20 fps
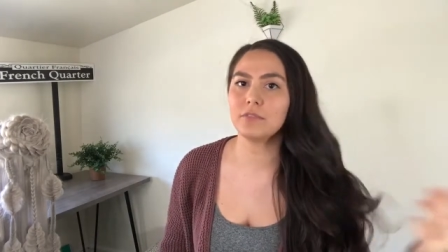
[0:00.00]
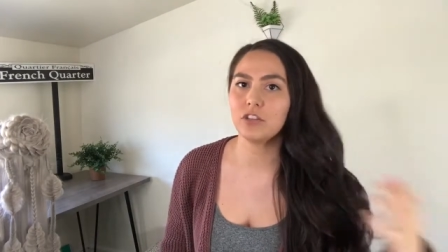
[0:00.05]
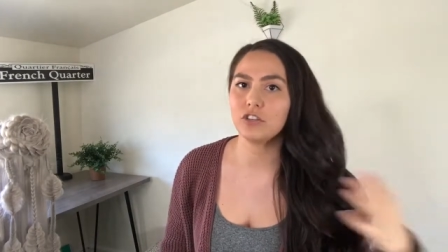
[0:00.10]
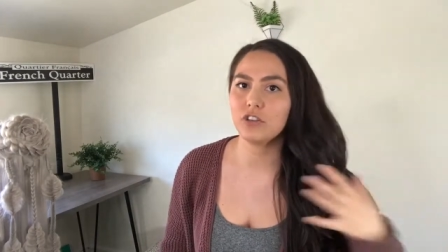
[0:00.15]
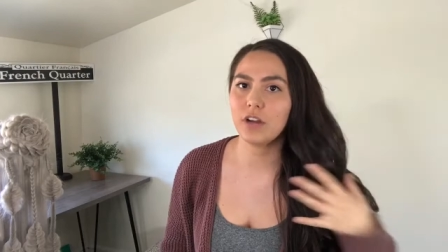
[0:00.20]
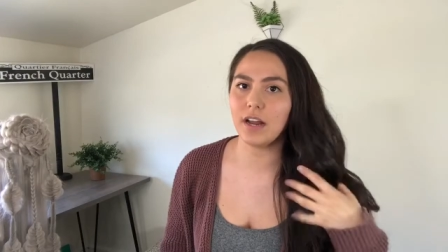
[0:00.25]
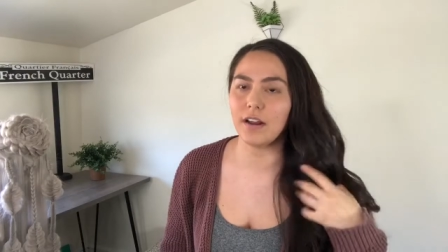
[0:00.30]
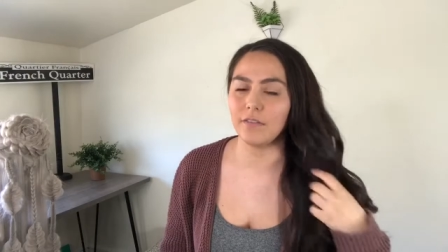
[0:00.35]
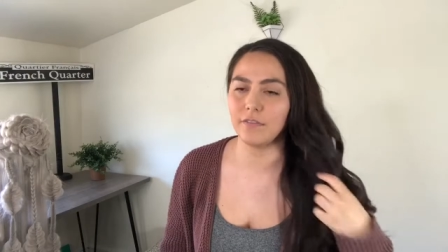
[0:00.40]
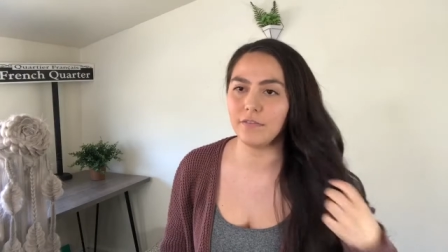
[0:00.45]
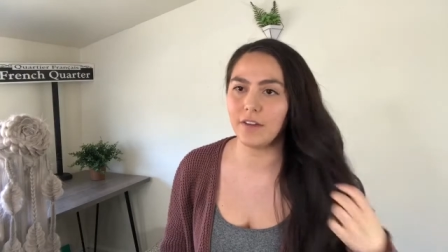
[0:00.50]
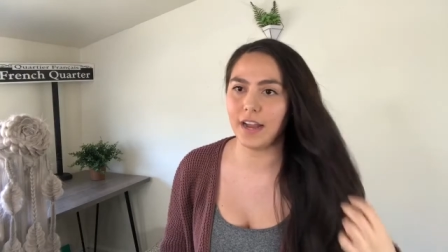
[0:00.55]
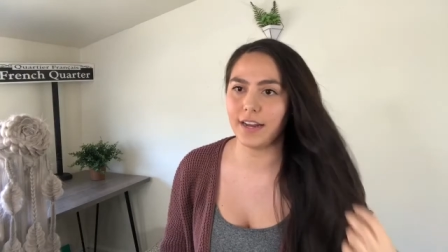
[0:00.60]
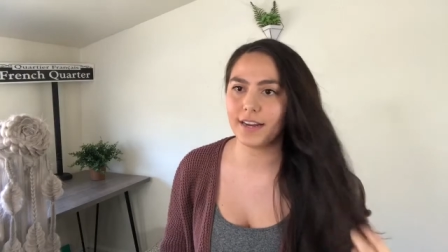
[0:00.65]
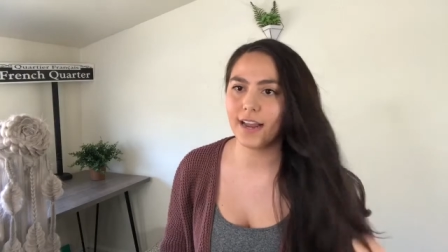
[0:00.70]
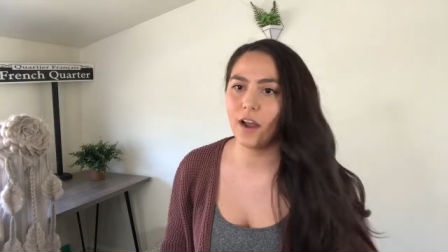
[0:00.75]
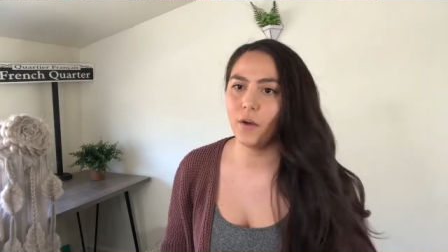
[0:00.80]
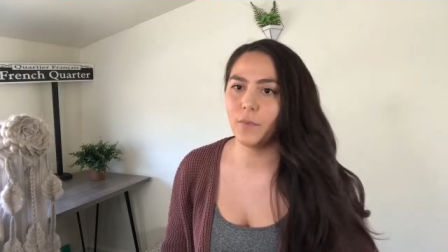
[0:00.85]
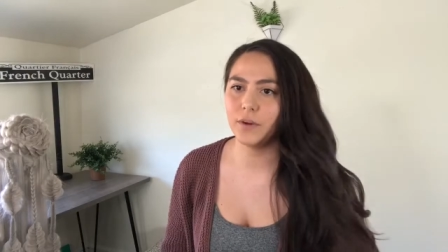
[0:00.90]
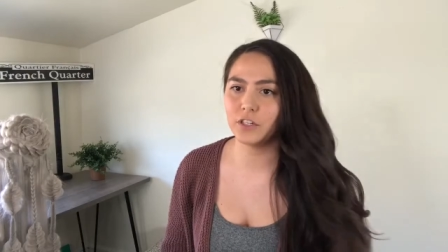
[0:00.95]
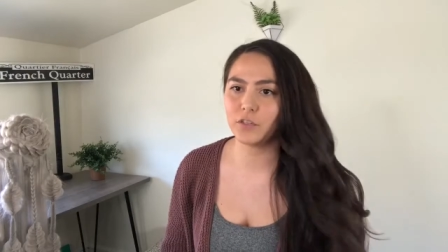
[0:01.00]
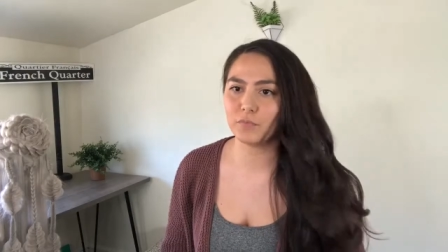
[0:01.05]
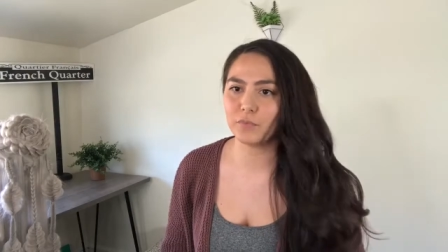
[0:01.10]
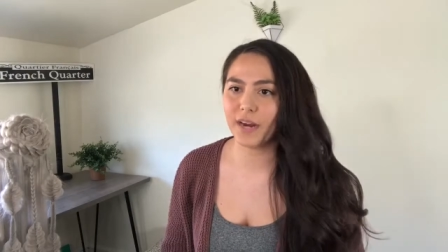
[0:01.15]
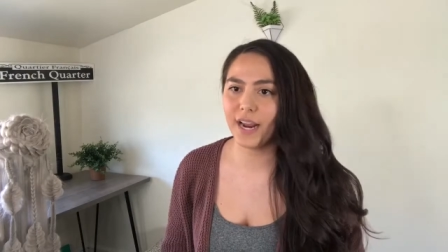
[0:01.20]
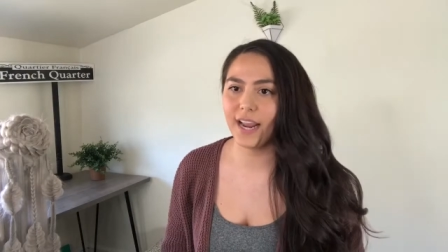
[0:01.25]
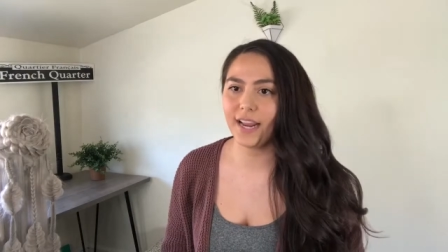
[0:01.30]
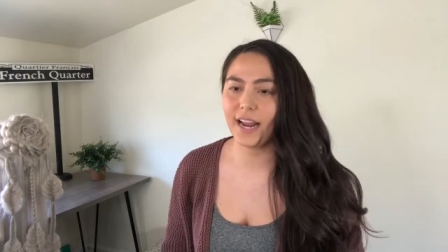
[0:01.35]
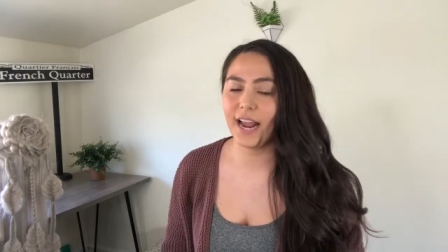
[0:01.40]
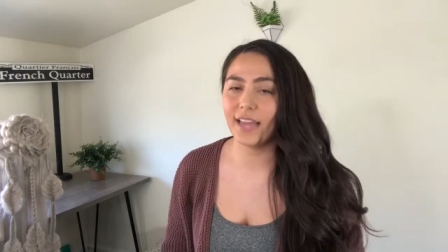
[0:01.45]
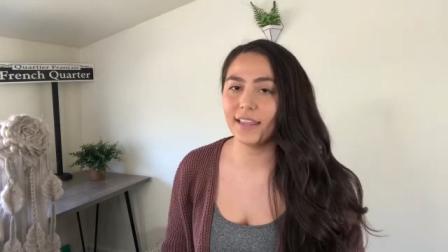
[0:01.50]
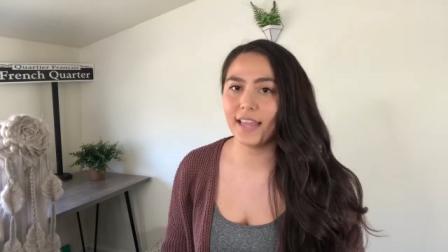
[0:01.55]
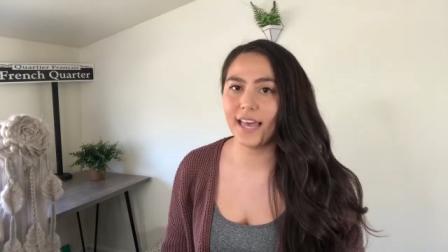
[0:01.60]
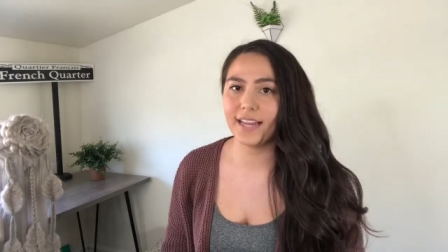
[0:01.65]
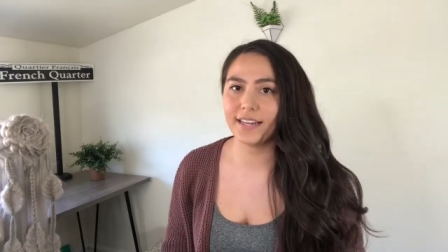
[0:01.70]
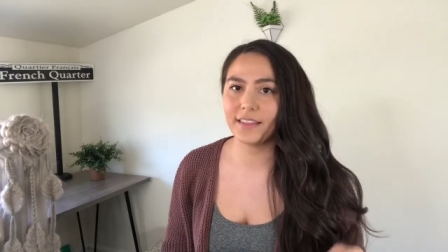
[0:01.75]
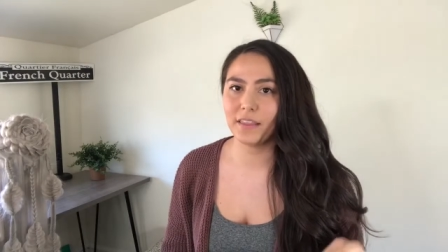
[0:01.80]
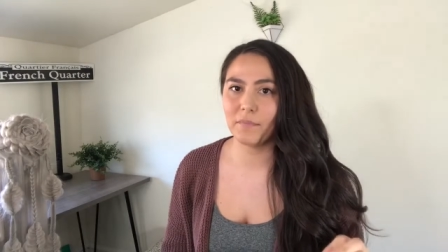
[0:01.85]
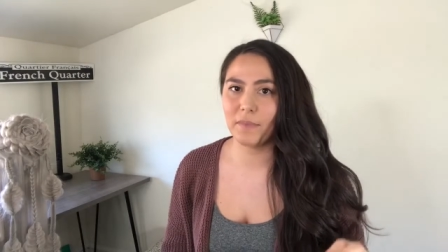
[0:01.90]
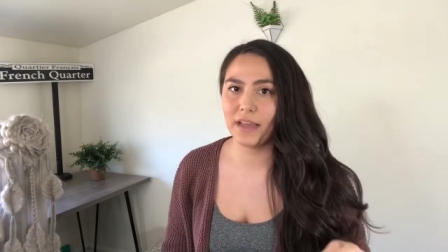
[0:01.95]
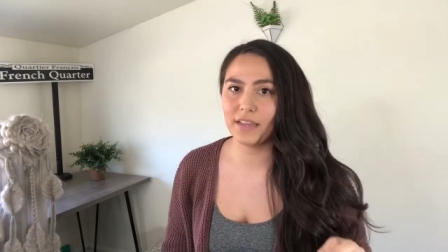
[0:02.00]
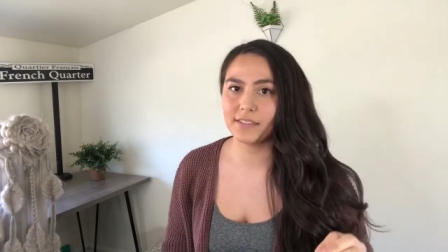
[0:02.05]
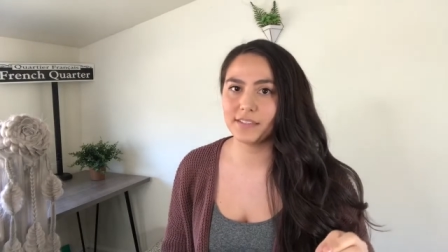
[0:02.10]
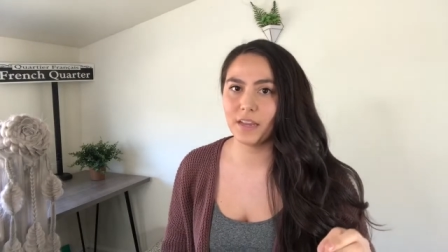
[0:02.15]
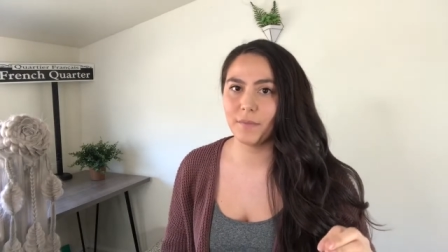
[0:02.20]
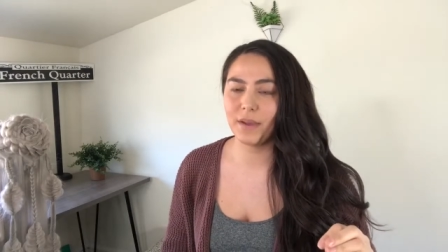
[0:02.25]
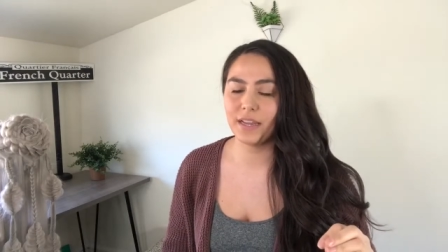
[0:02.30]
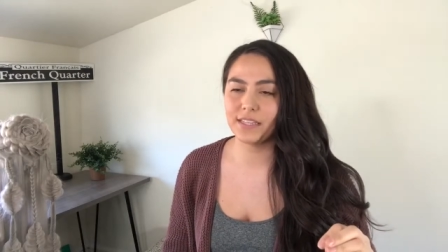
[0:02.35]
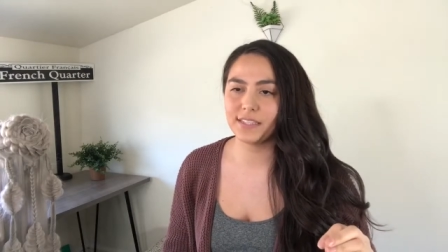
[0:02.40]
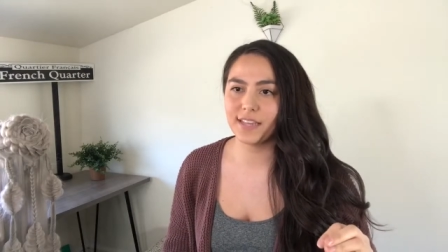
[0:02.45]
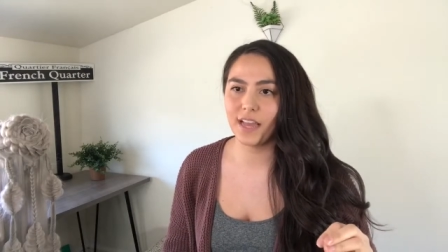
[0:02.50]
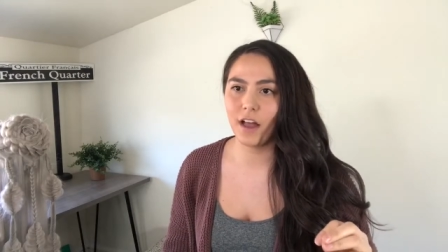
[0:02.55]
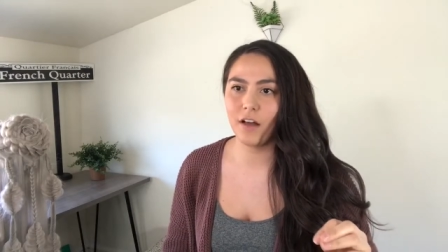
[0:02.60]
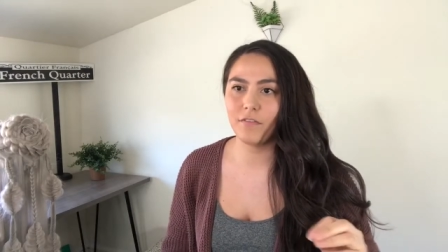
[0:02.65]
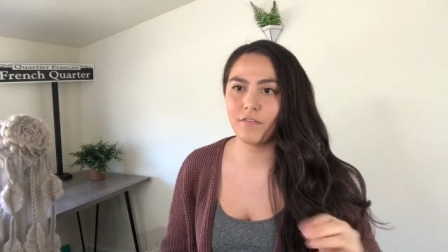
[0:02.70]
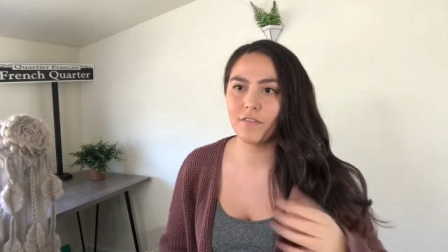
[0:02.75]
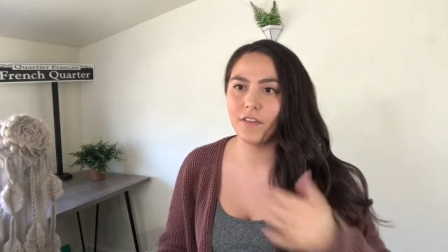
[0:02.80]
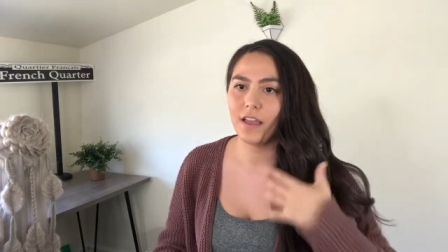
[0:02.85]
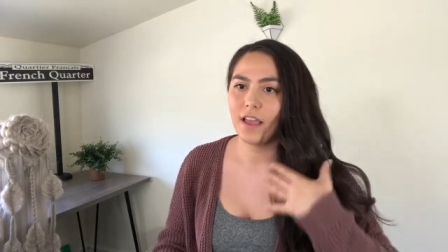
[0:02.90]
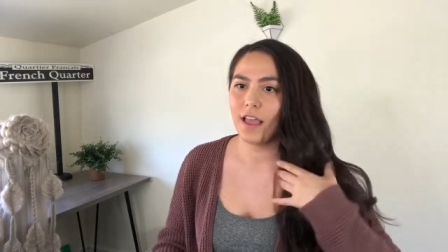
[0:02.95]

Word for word: to try to find out which braid I liked the best on myself